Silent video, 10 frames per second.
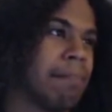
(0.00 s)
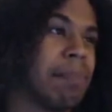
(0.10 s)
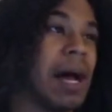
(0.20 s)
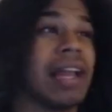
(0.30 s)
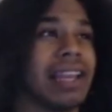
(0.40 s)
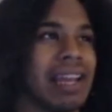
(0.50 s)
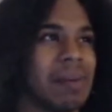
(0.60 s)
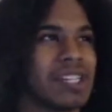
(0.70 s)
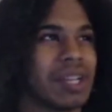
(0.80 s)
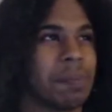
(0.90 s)
But
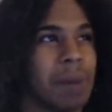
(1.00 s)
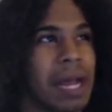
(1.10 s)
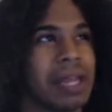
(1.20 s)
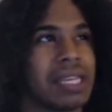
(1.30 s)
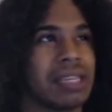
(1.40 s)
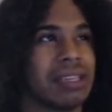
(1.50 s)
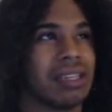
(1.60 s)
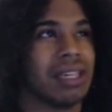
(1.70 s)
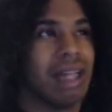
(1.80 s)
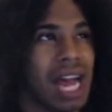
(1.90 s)
she goes, "But
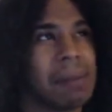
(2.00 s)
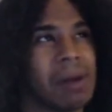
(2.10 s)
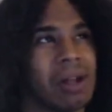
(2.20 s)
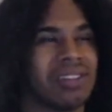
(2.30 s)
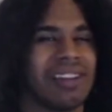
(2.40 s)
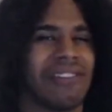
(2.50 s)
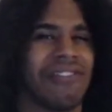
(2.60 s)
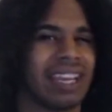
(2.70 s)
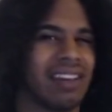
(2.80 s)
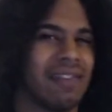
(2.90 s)
I'm also
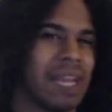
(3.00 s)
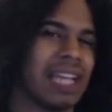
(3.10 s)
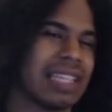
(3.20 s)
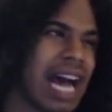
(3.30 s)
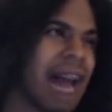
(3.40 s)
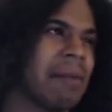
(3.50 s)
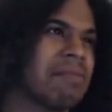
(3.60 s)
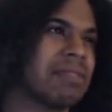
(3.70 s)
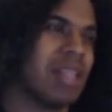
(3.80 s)
defective because I